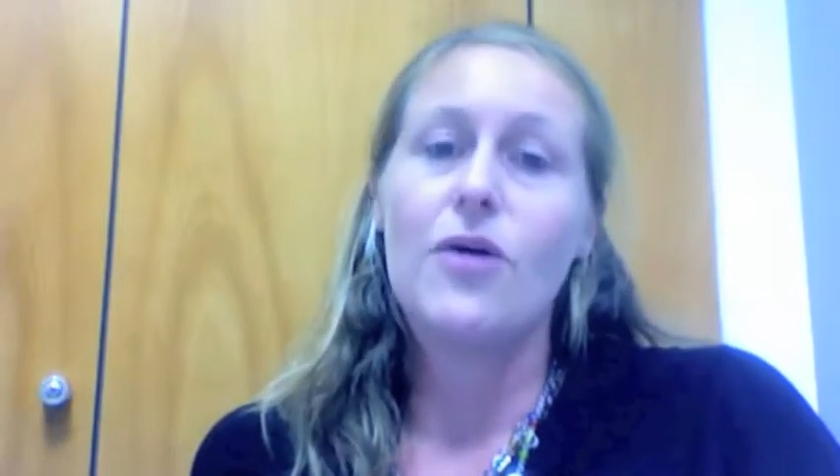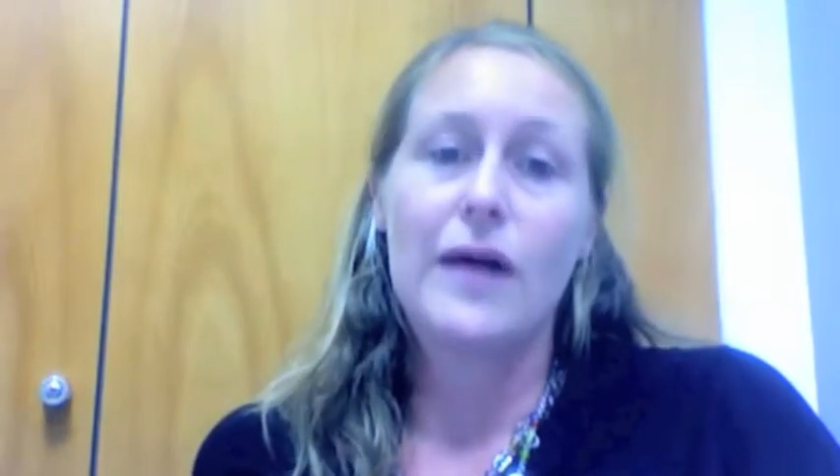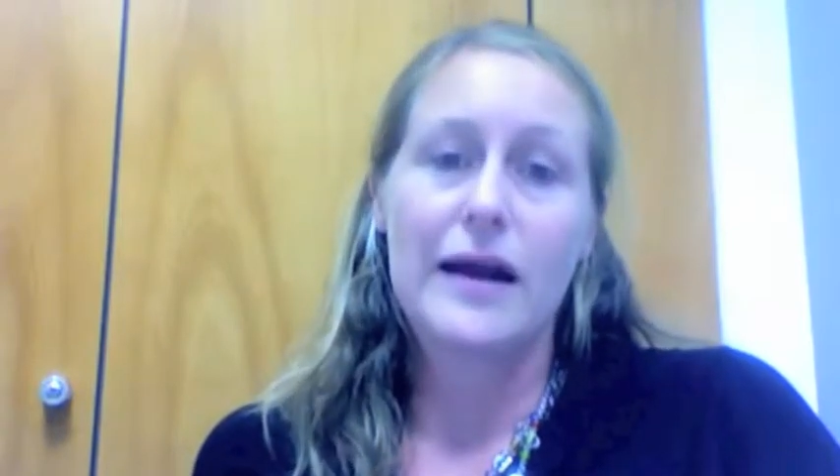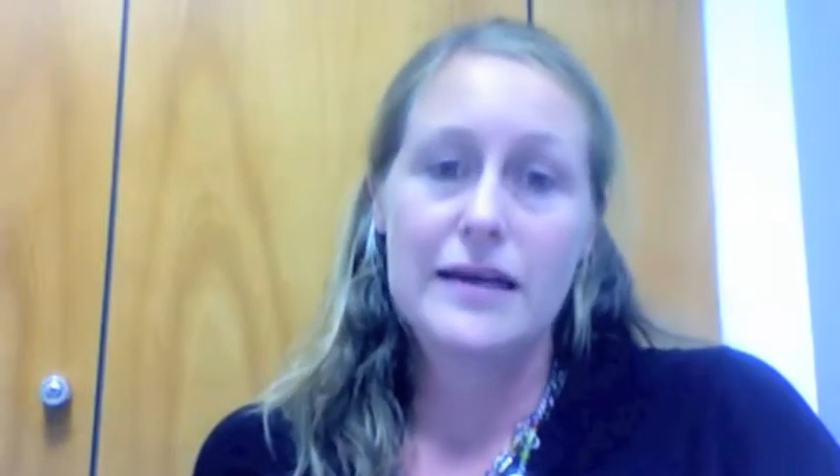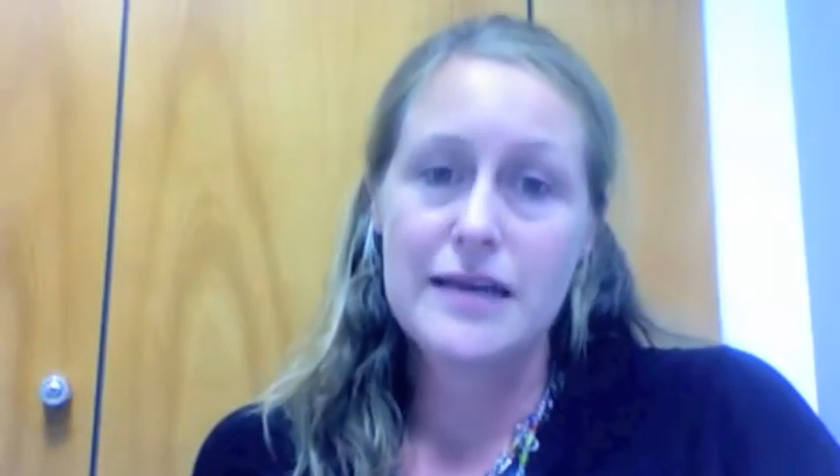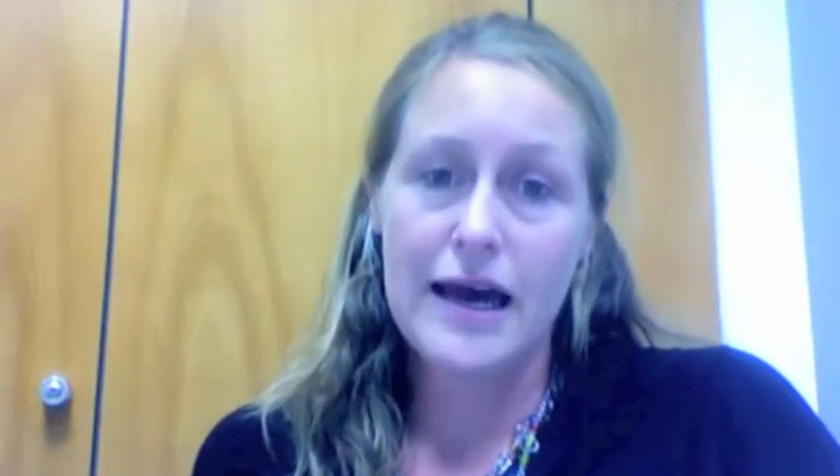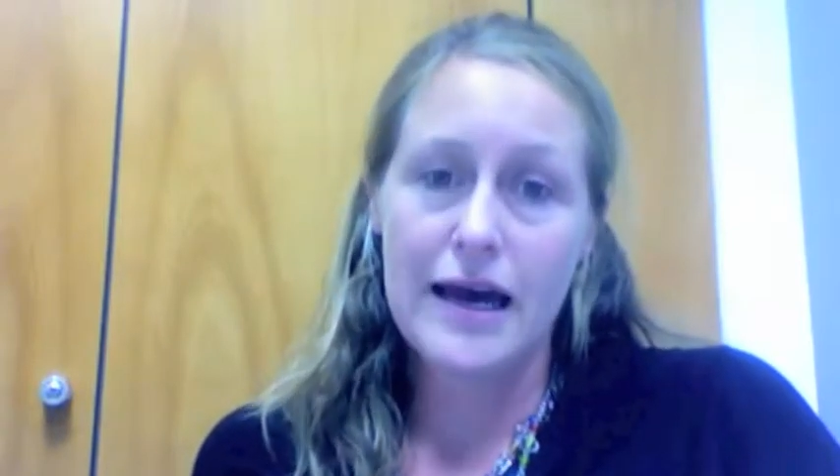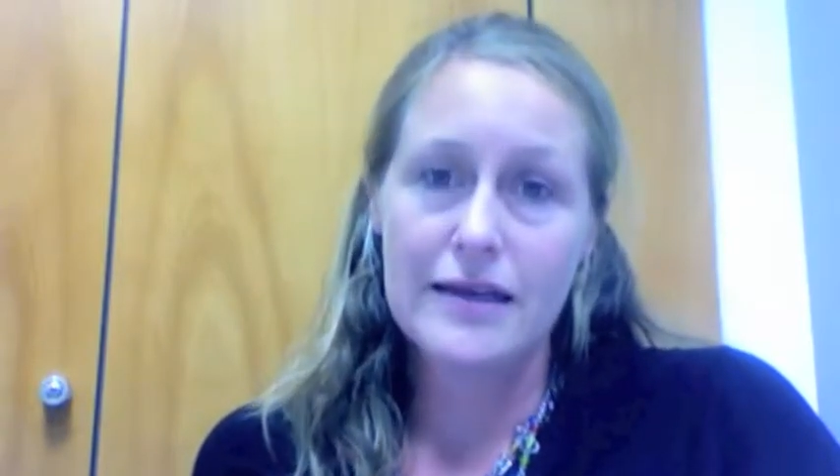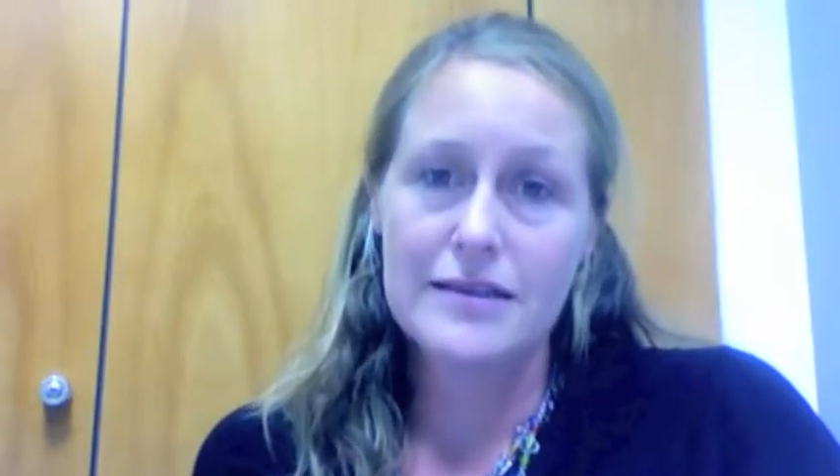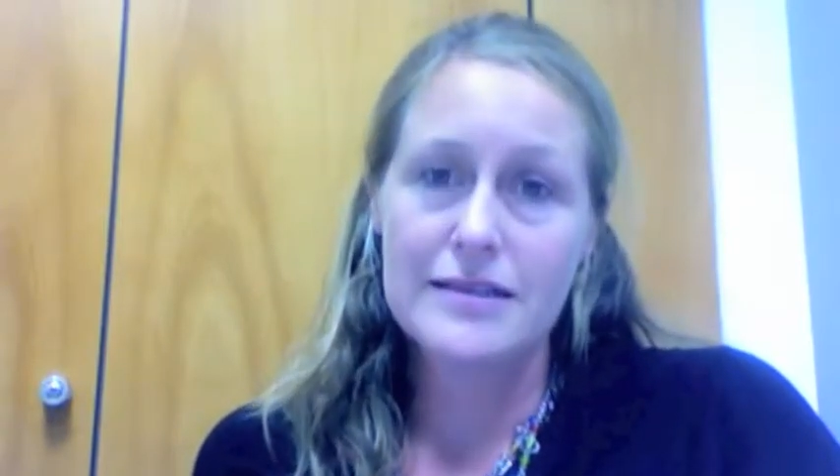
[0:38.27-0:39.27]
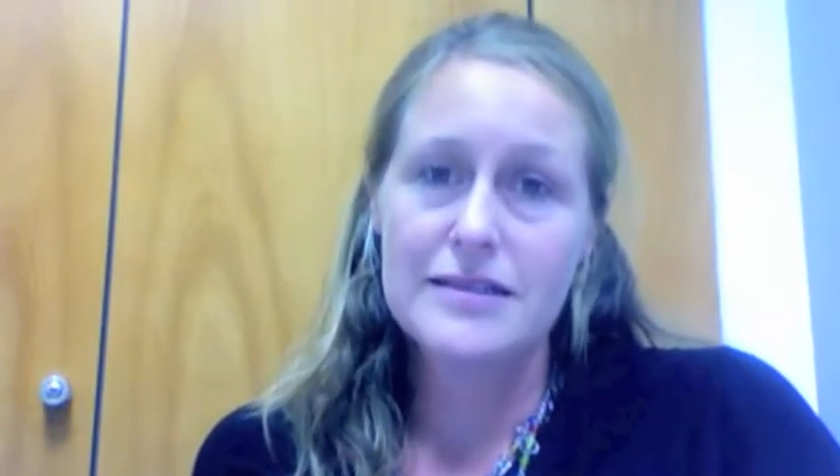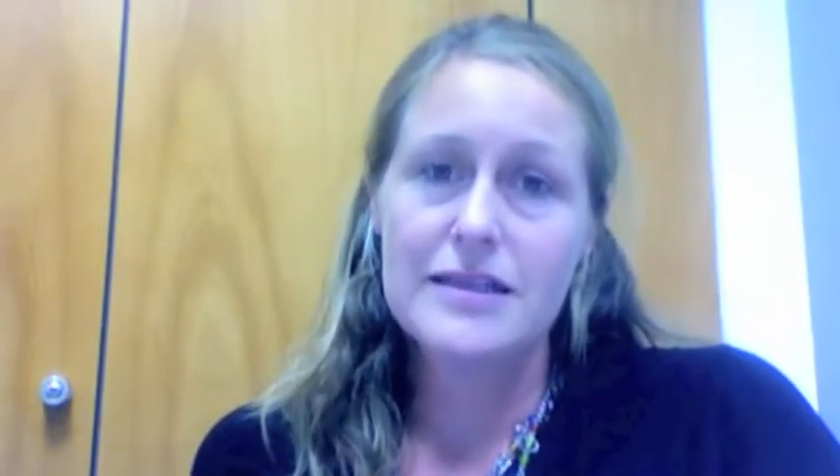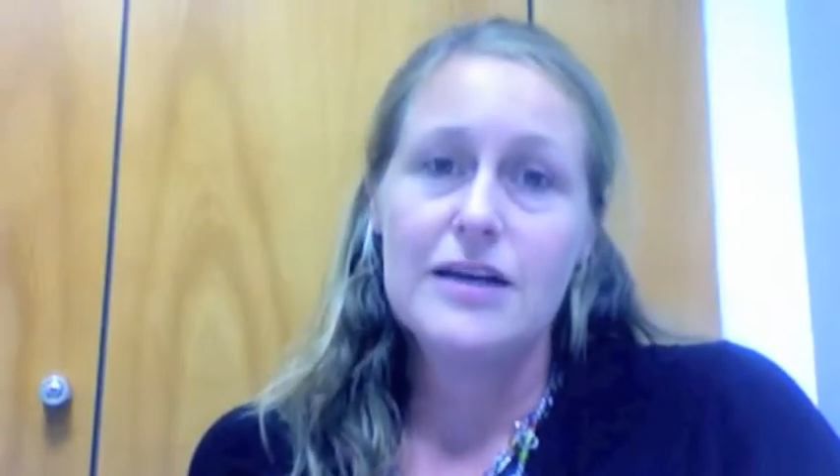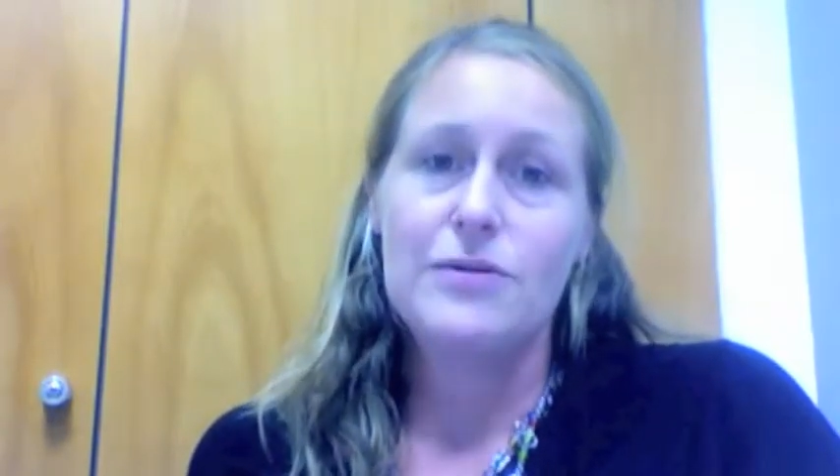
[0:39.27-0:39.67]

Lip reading: orangutans.